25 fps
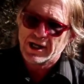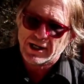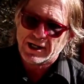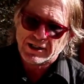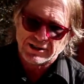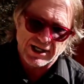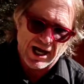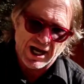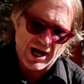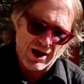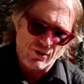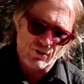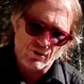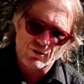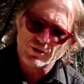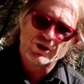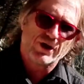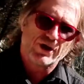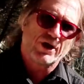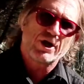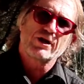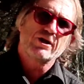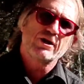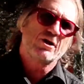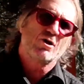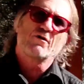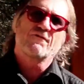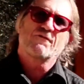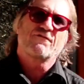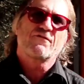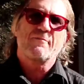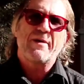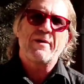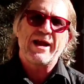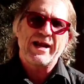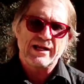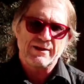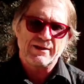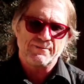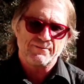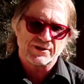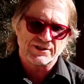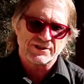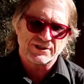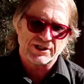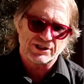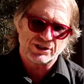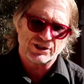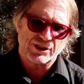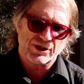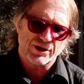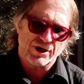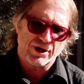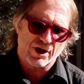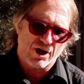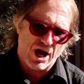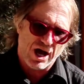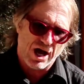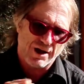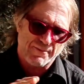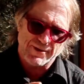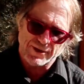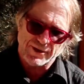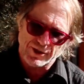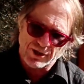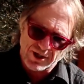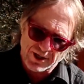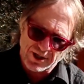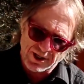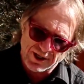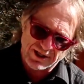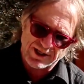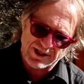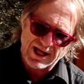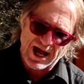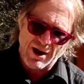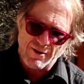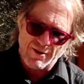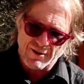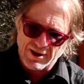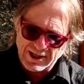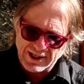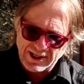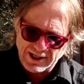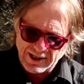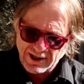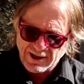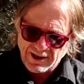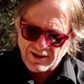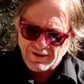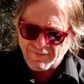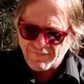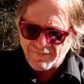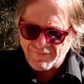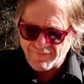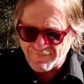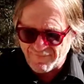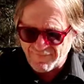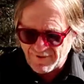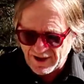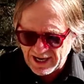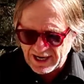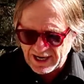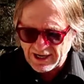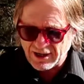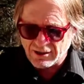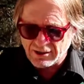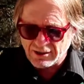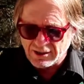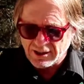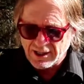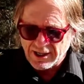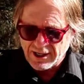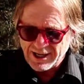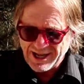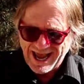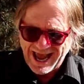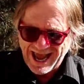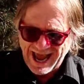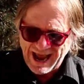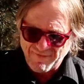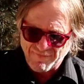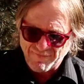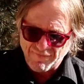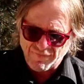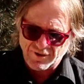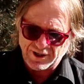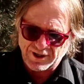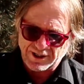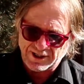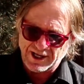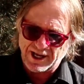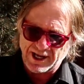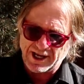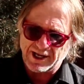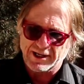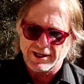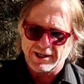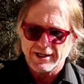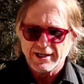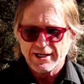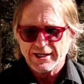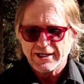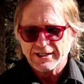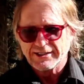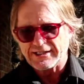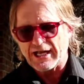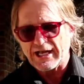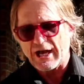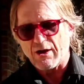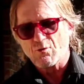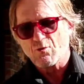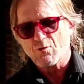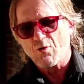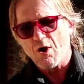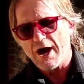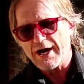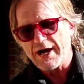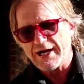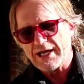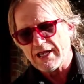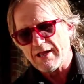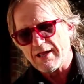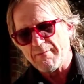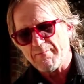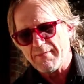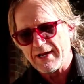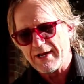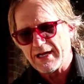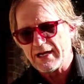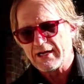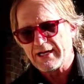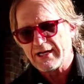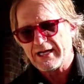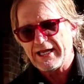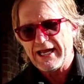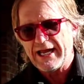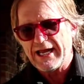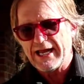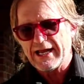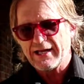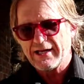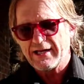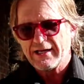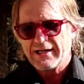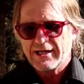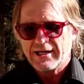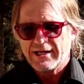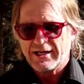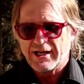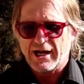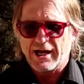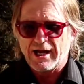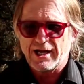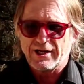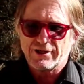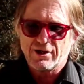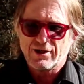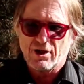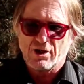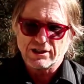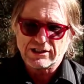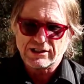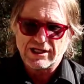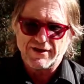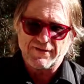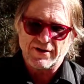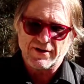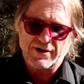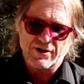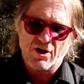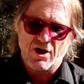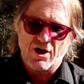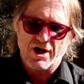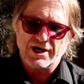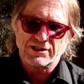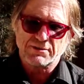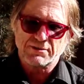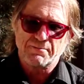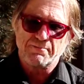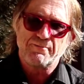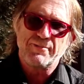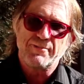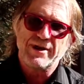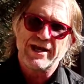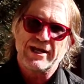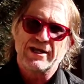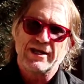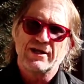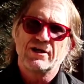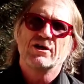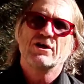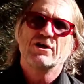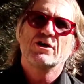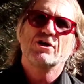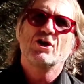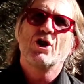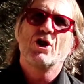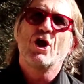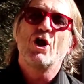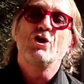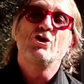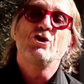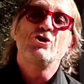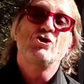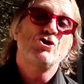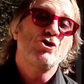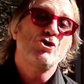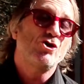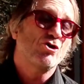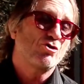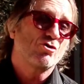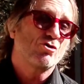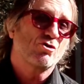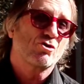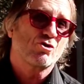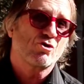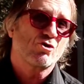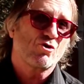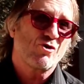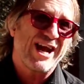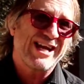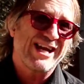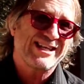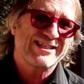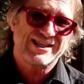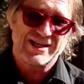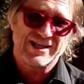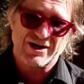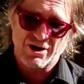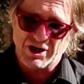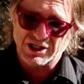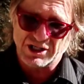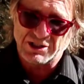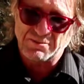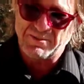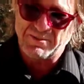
So you can do it from any position you like, but you're going to thoroughly feel everything. So right in the middle here, dogs have a nice big nuchal crest, a nice